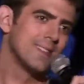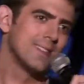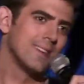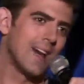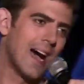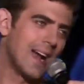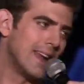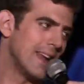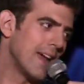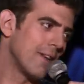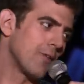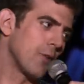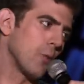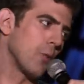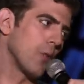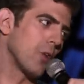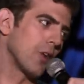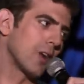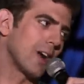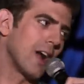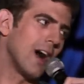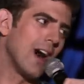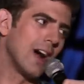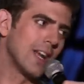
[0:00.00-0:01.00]
I never wore a
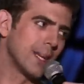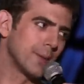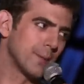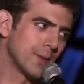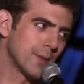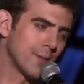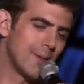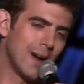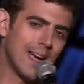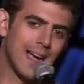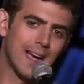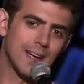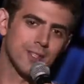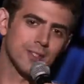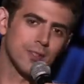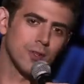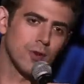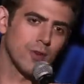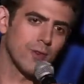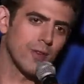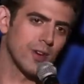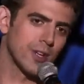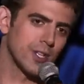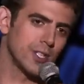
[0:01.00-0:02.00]
condom with my
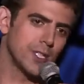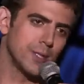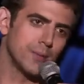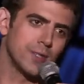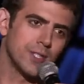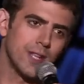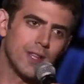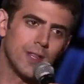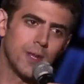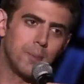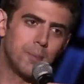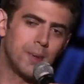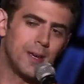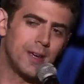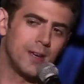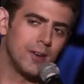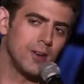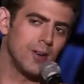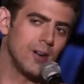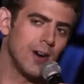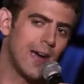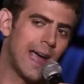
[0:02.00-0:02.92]
ex-girlfriend because she was on the pill,